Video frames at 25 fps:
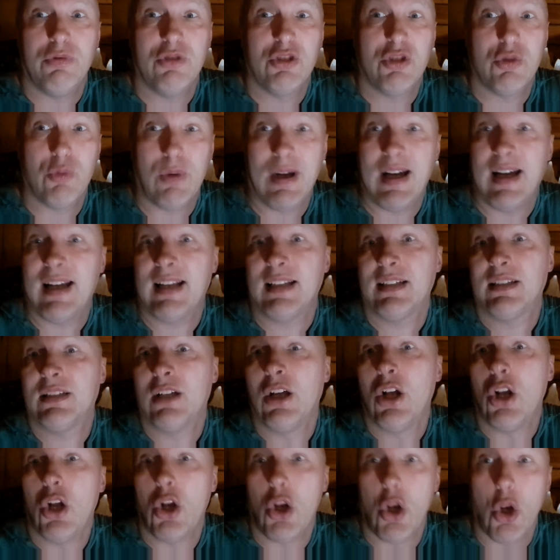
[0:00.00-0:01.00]
twat
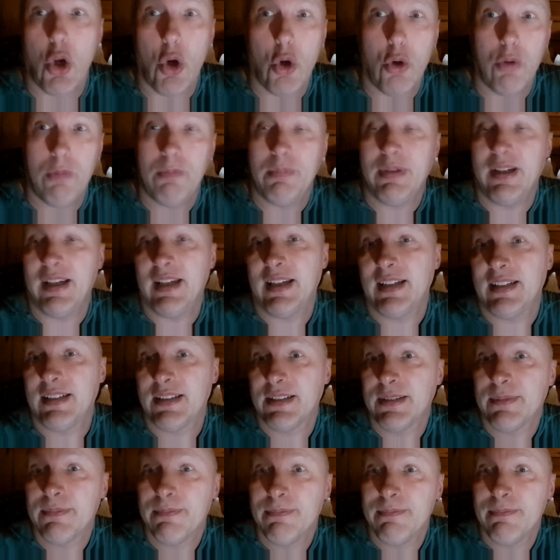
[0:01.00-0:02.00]

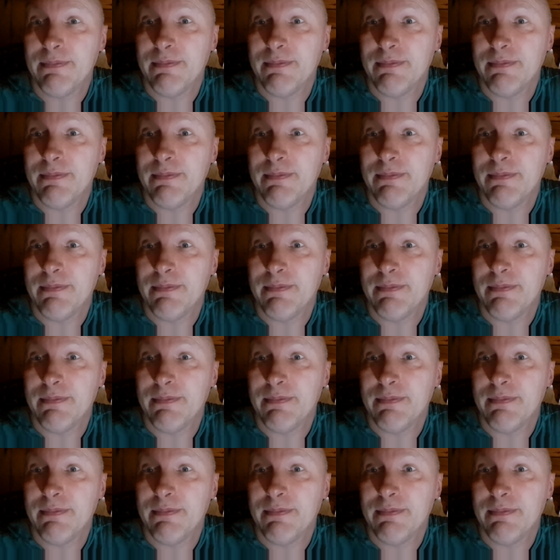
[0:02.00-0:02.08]
lupus.